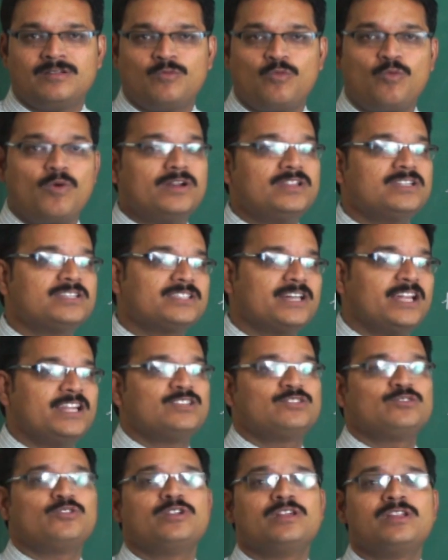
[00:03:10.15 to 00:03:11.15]
What is
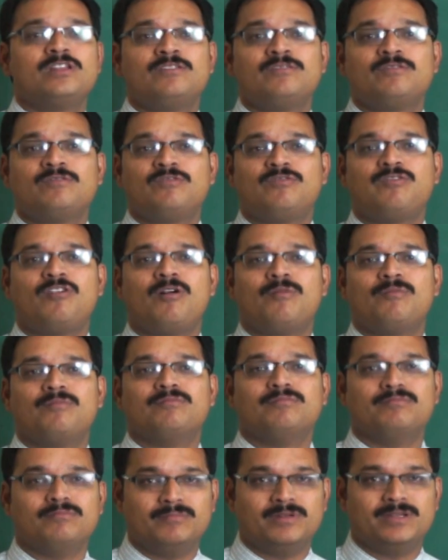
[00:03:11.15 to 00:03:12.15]
sinusoidal form?
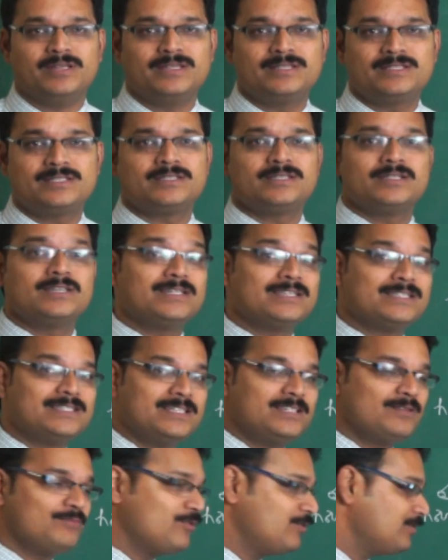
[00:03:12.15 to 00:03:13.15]
Means, see
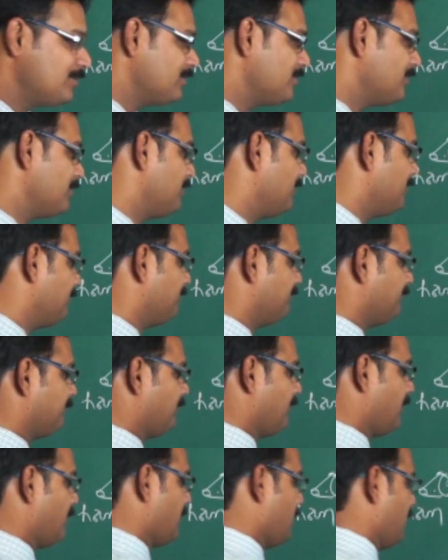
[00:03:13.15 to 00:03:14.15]
the boat?
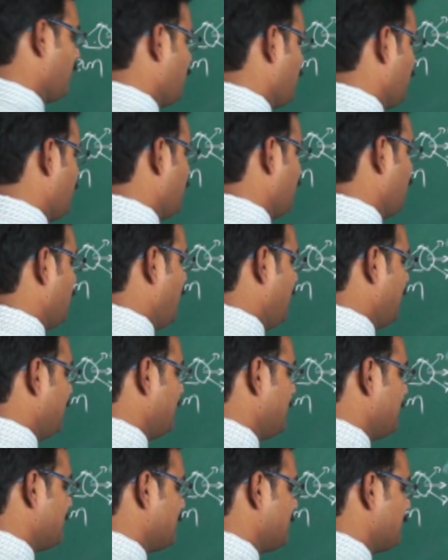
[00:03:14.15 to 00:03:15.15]
Like
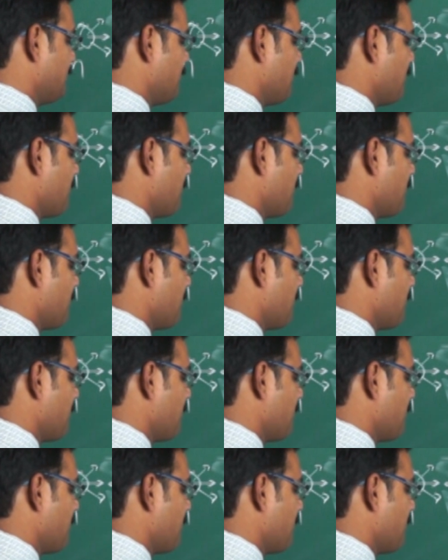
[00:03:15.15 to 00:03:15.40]
this.